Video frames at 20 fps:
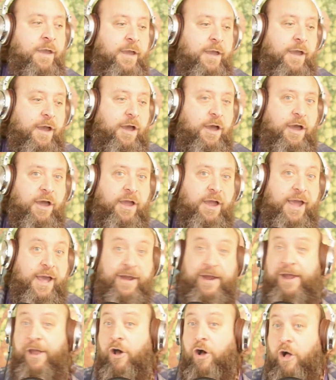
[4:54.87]
And
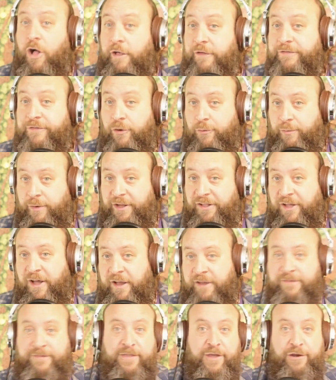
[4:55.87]
I also
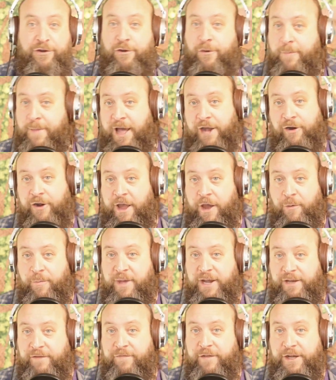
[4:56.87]
realize that no matter how
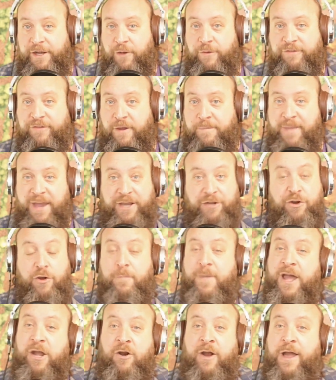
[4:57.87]
many videos I make, no
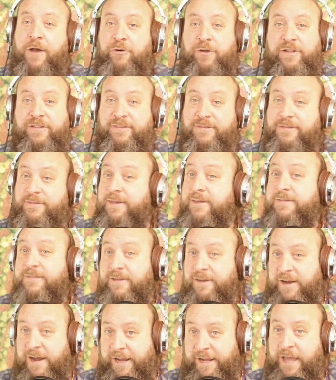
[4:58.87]
matter how
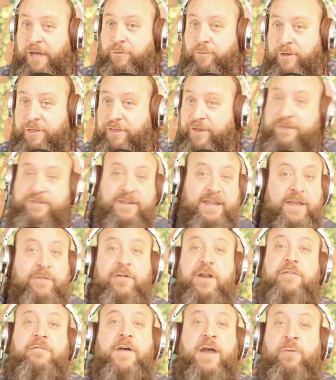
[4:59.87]
consistent I get with this,
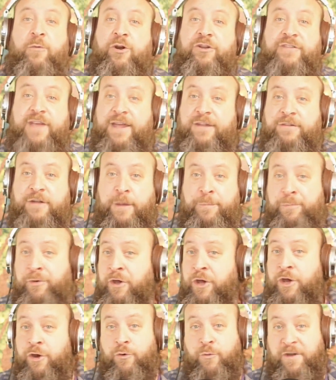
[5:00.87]
even if I were to end up
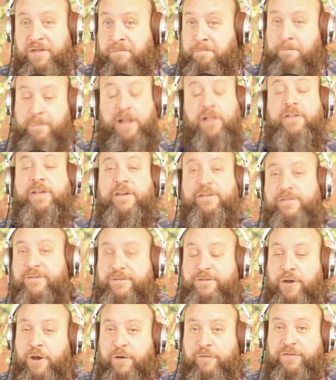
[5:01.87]
with millions of